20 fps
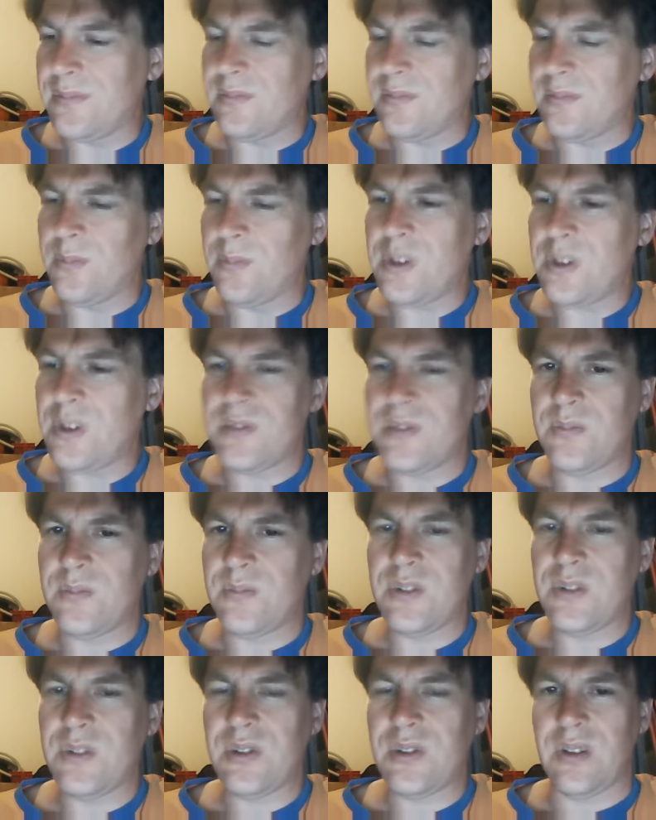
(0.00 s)
Which
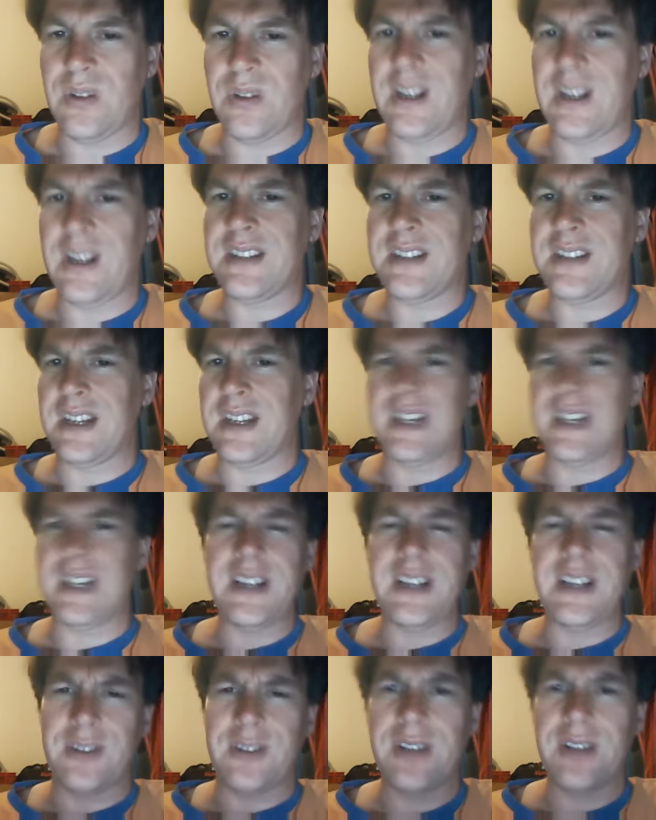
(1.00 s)
let's say
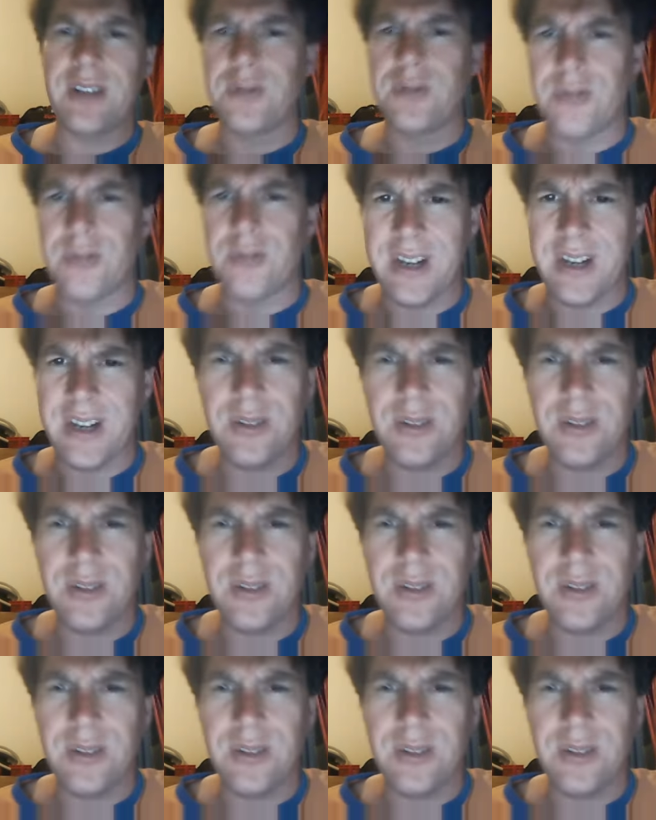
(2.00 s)
cradle to cradle